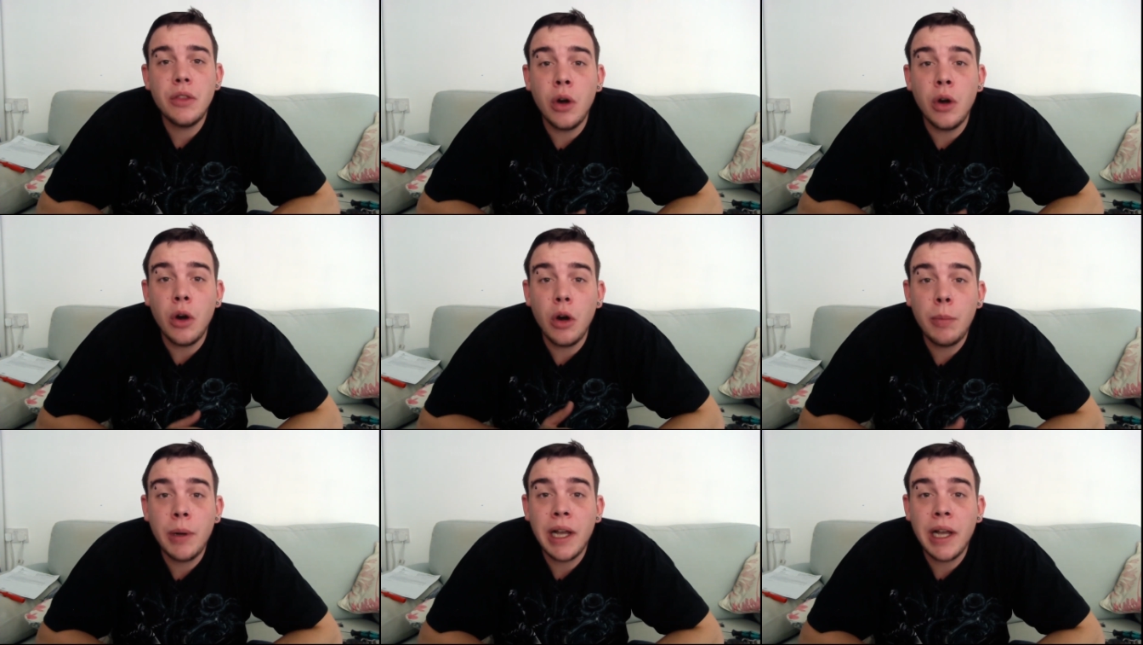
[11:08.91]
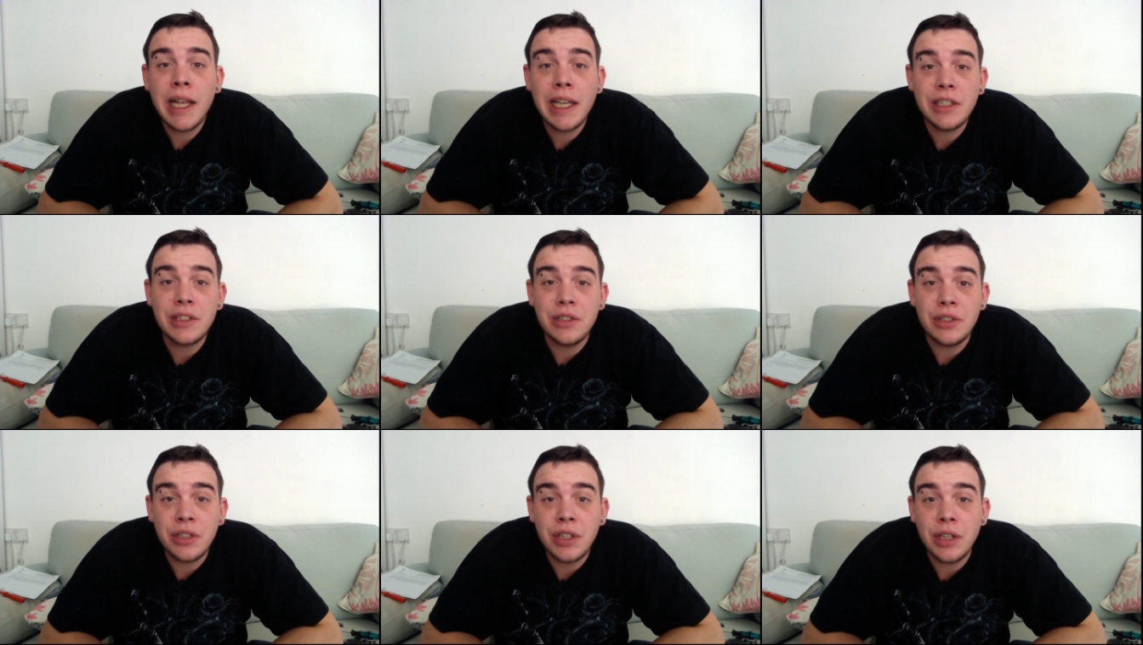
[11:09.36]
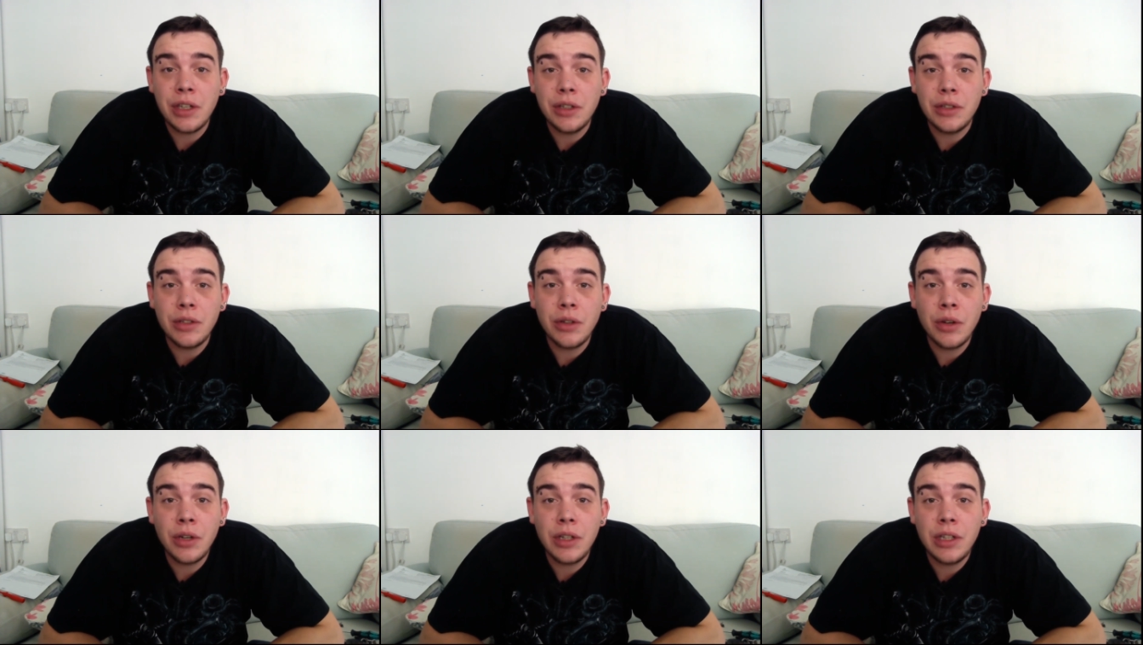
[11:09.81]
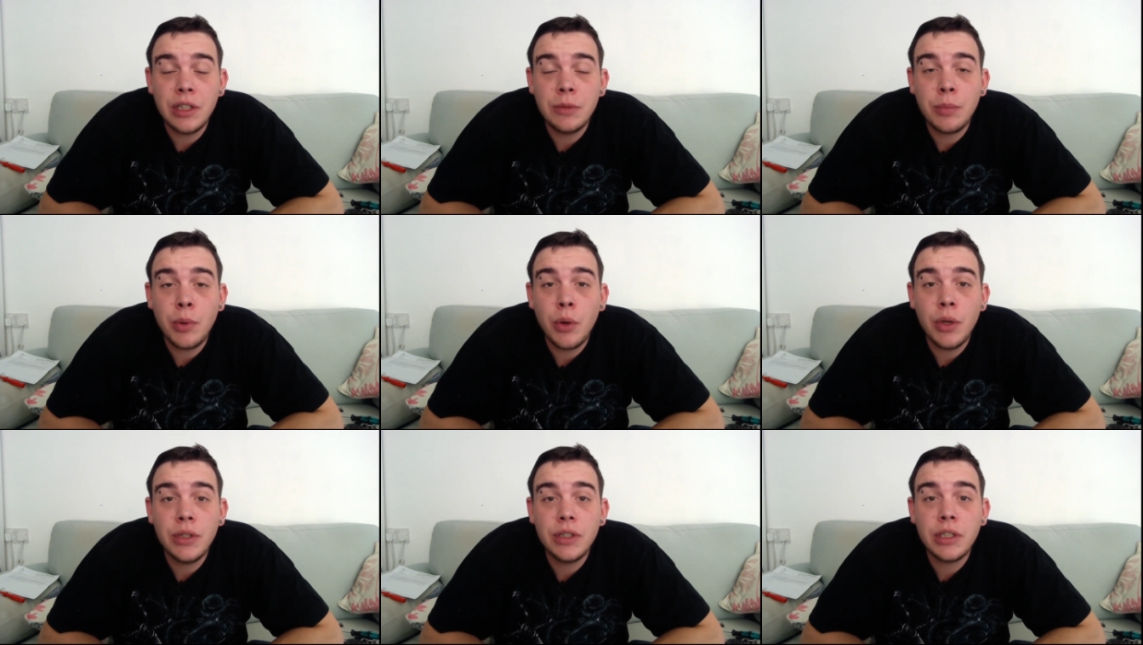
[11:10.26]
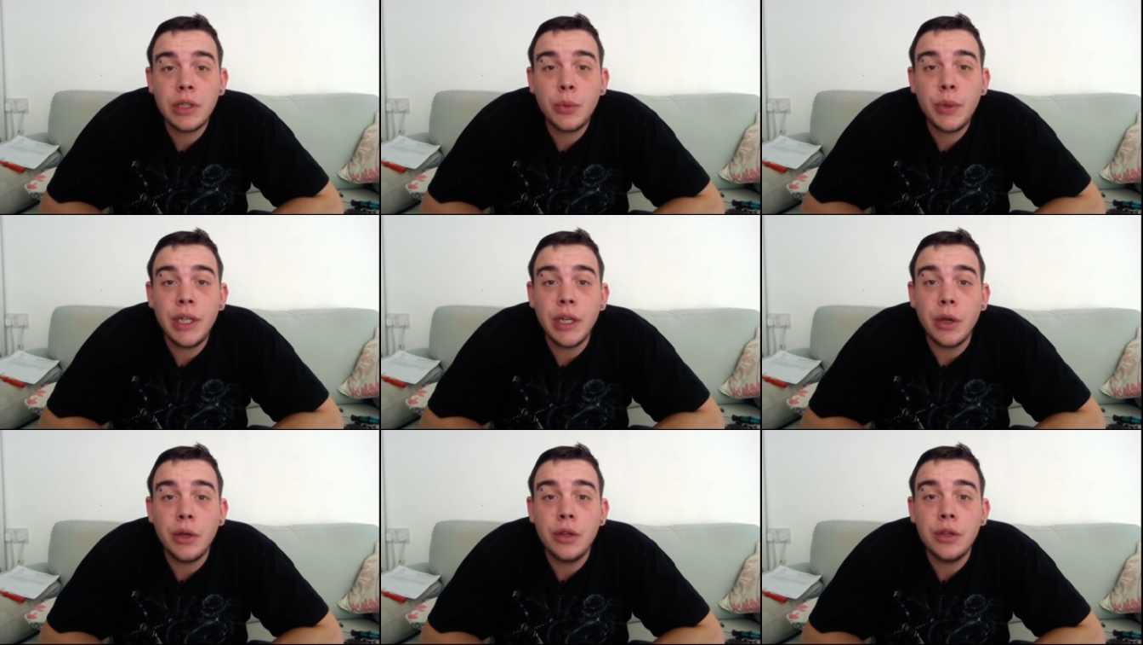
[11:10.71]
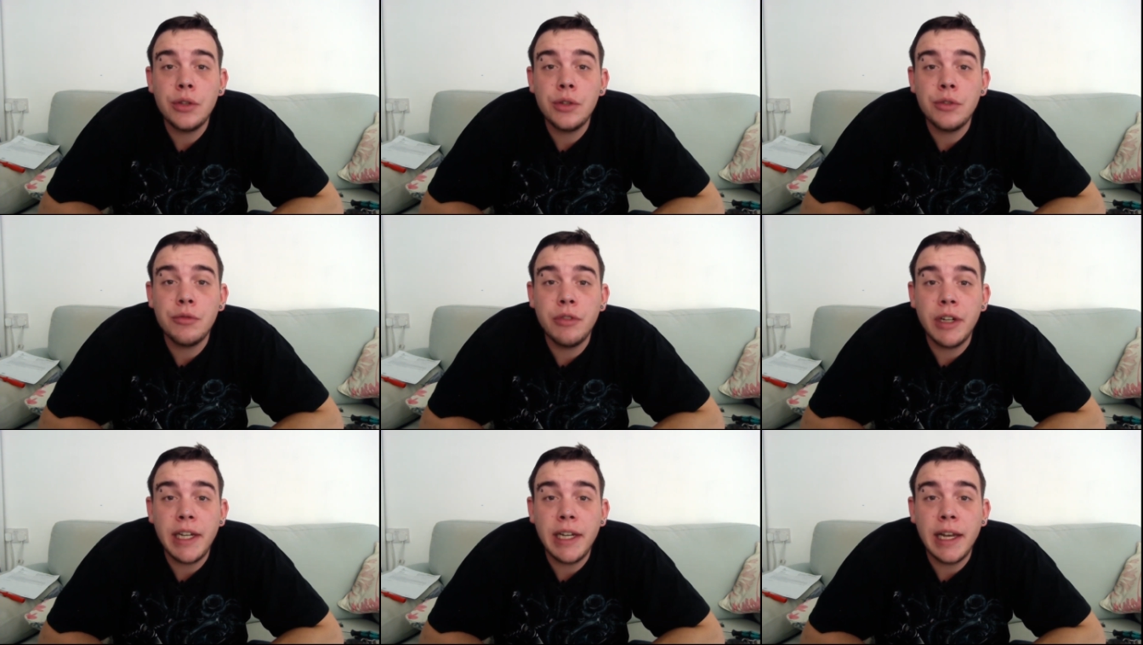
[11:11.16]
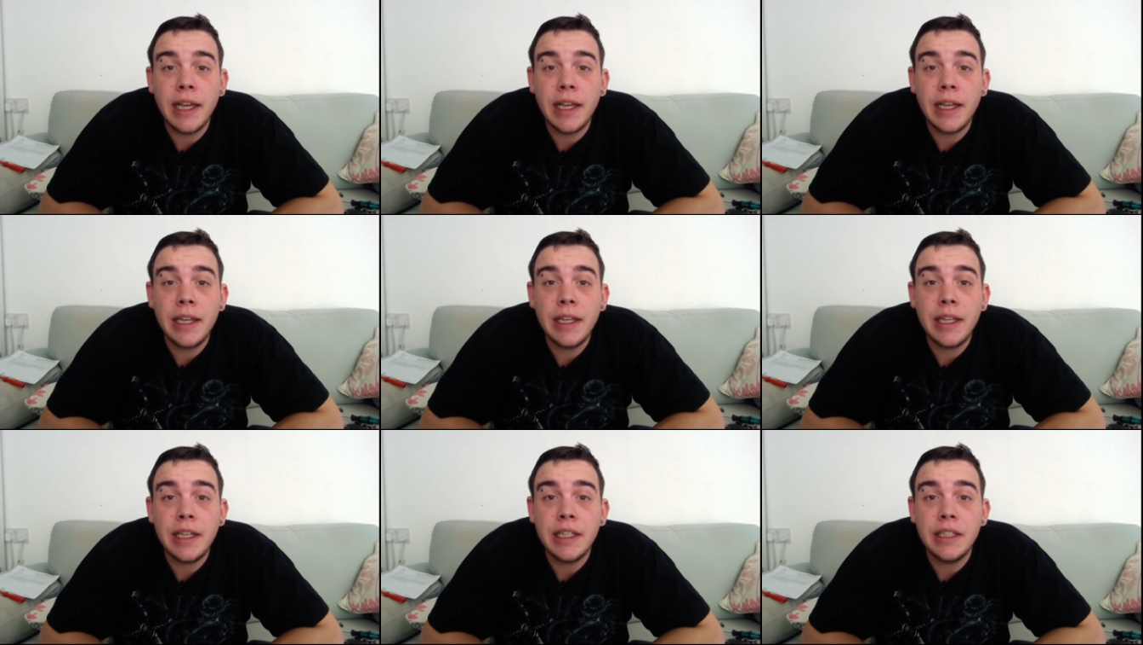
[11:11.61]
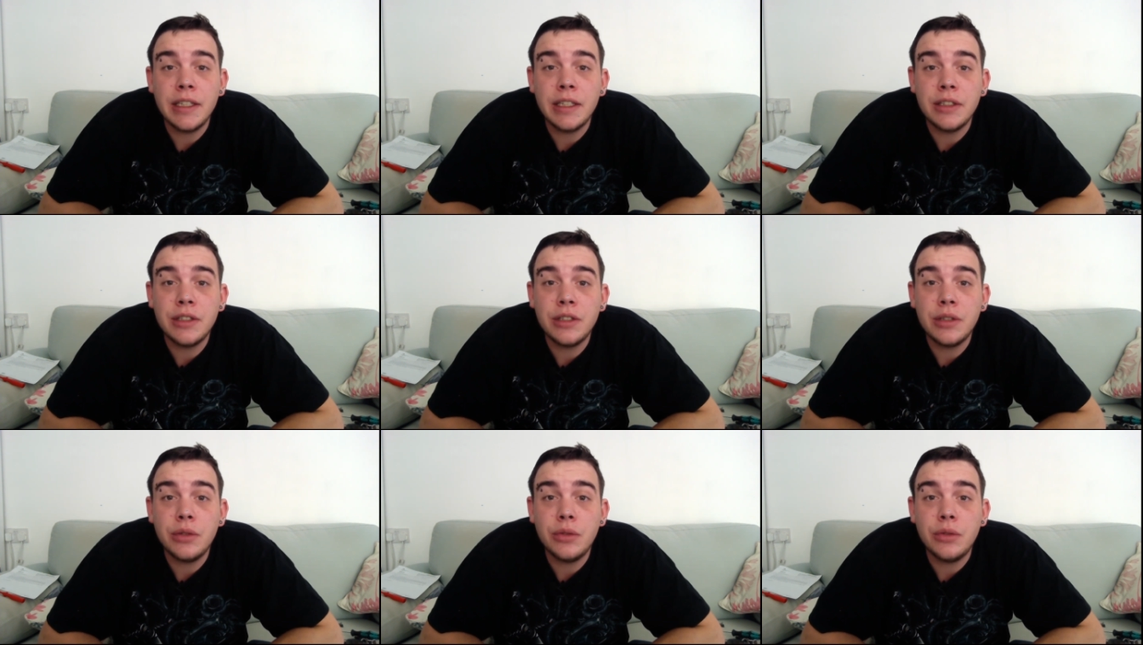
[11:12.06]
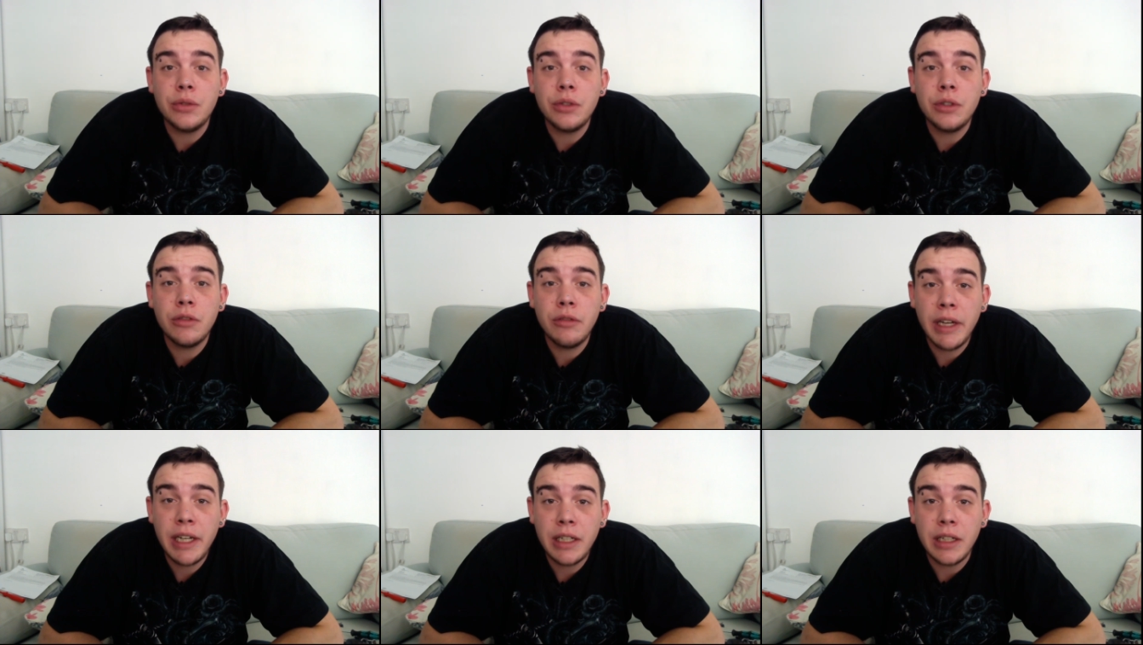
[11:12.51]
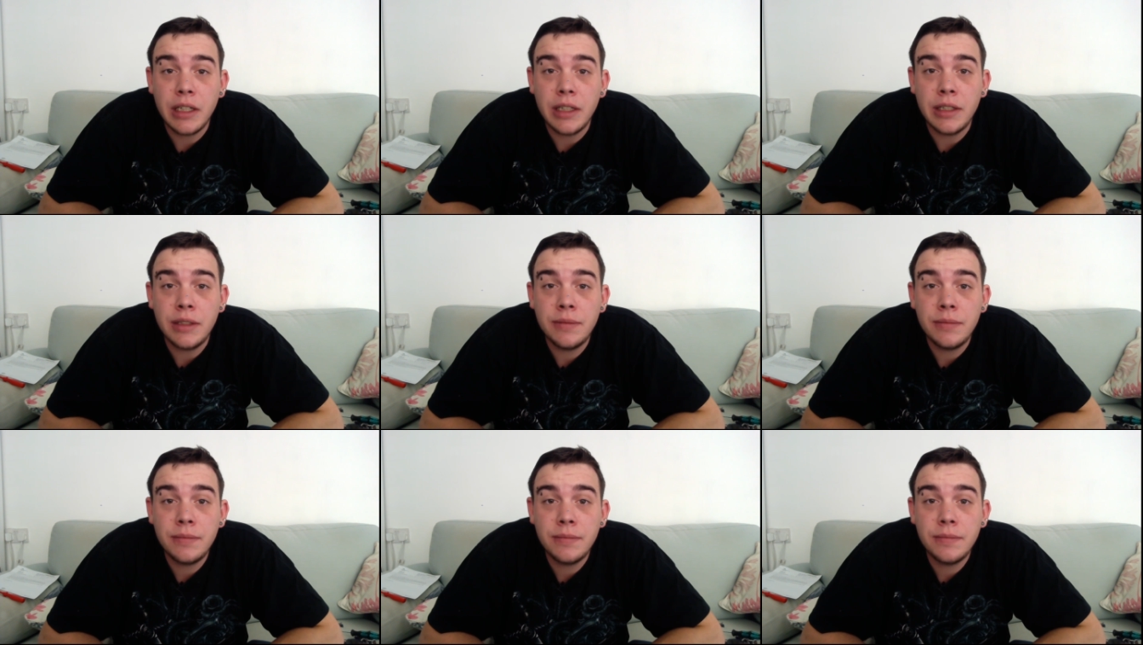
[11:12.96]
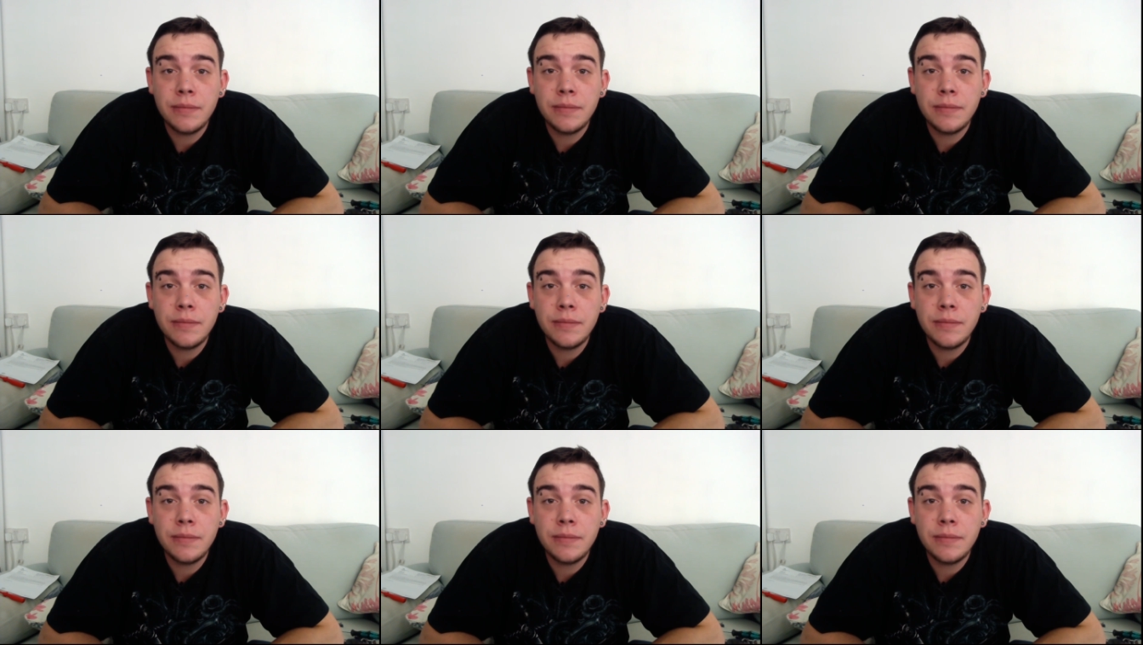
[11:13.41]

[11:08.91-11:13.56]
the hopper hasn't turned on at this point, so we know that the relay is installed correctly.